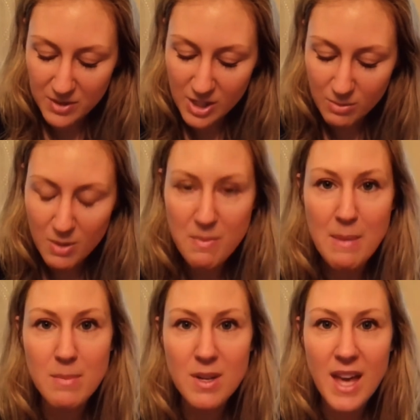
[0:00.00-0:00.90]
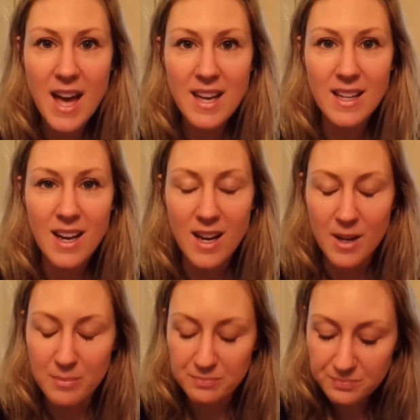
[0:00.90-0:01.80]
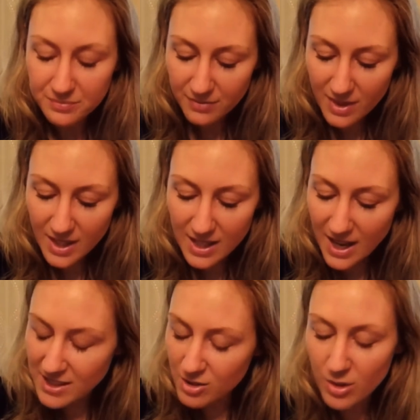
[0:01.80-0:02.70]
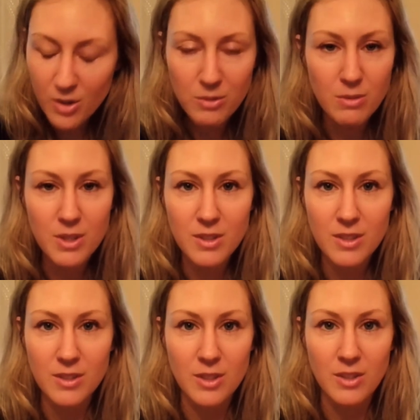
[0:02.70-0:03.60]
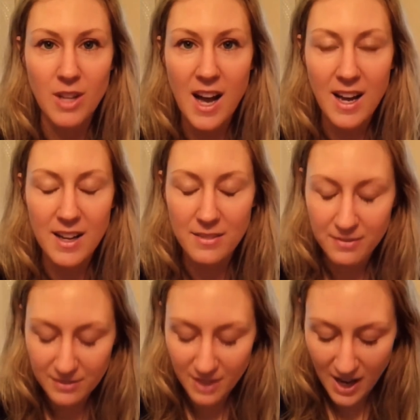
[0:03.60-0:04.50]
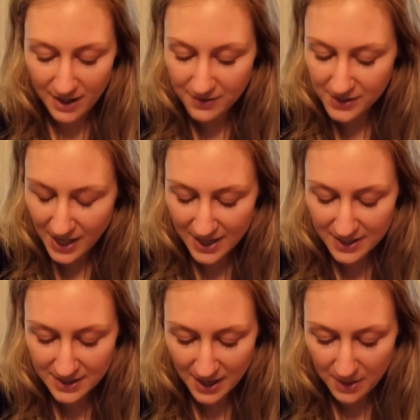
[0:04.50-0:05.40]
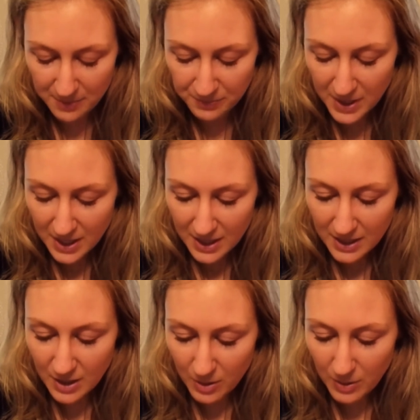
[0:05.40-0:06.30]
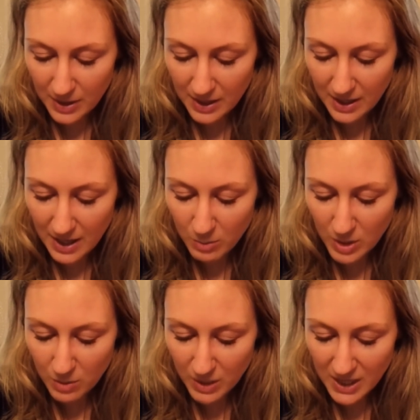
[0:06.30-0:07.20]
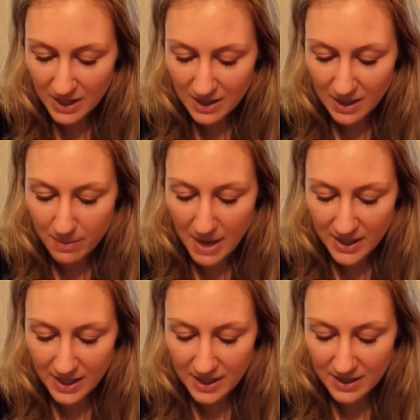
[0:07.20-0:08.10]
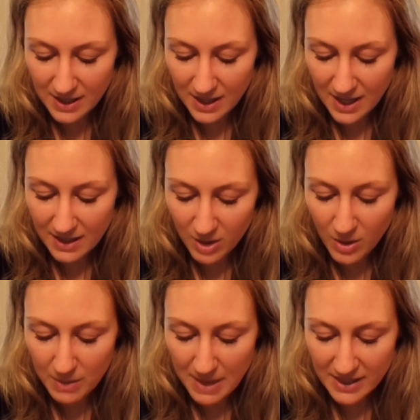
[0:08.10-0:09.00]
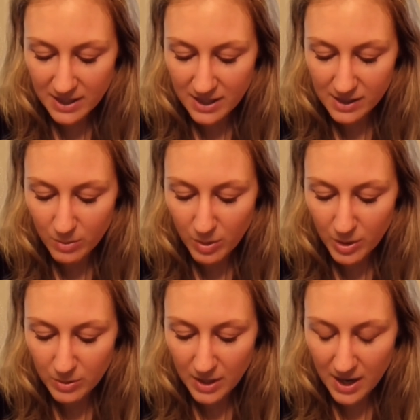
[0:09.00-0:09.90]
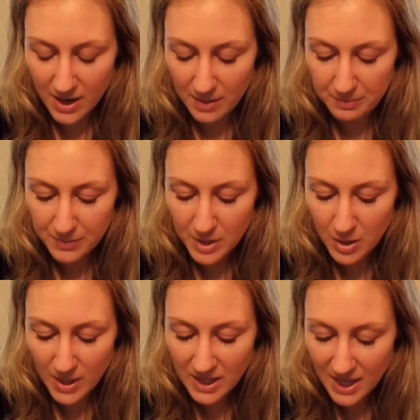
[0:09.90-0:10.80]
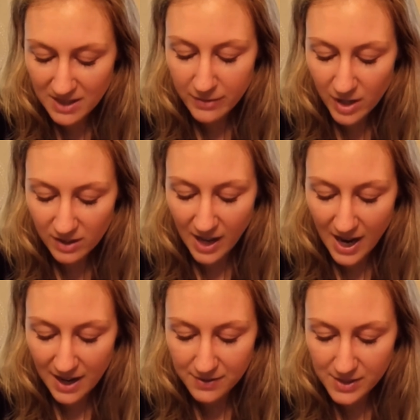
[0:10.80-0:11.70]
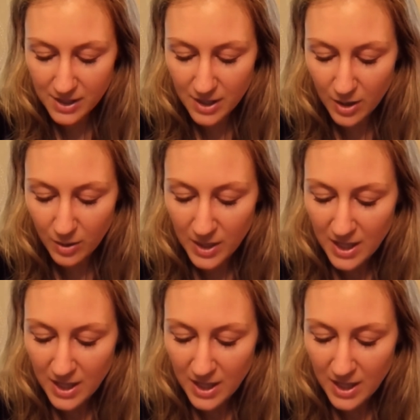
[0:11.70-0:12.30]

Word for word: just remember that. Um, as you go through your your live lives and um, you know and when you really think about it uh, going back to this quote um, you know at the end of our lives you know